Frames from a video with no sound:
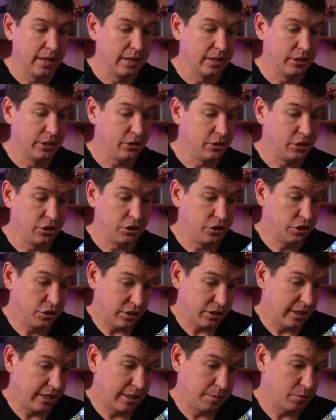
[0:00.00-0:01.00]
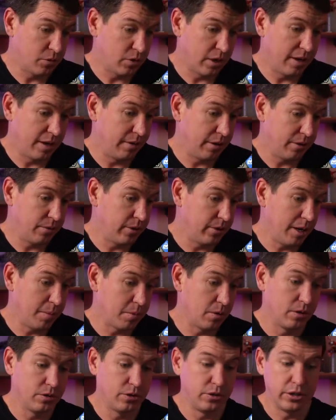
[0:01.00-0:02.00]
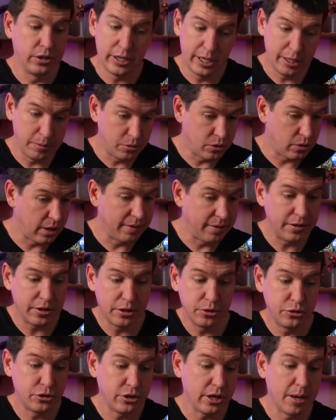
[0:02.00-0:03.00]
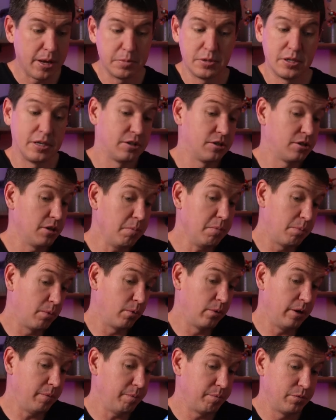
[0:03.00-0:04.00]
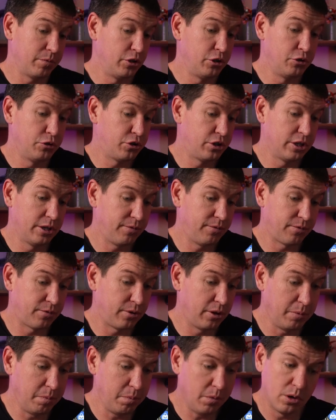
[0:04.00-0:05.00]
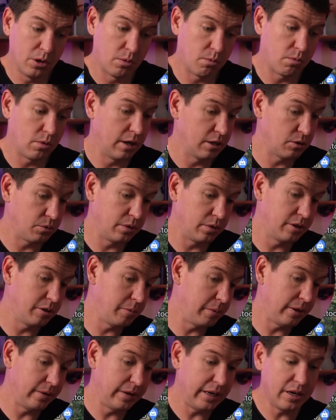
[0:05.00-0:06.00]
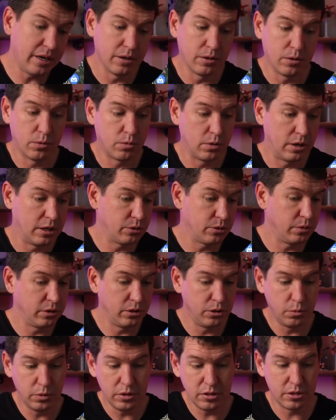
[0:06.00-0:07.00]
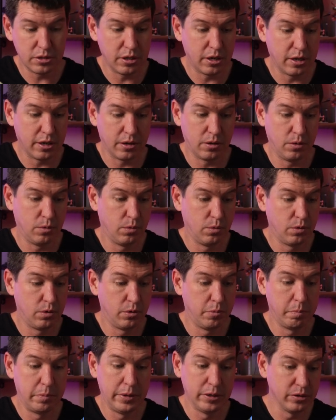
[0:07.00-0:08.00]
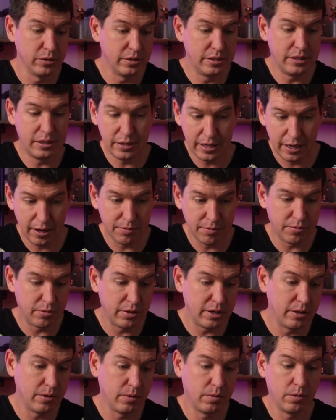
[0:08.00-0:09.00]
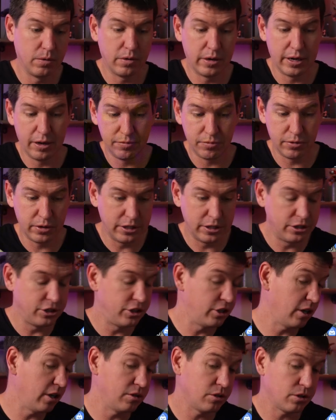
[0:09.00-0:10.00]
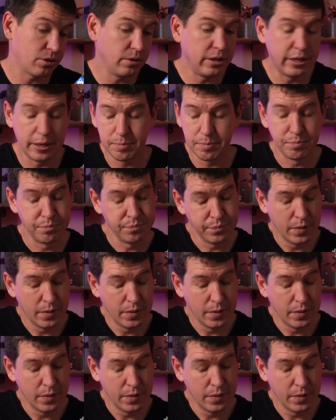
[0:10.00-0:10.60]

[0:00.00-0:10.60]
You just keep driving through neighborhoods, you keep driving through shops, and at some point you shift from Roswell into Marietta, or Roswell into Woodstock, or Milton into Alpharetta, or Alpharetta into Johns Creek.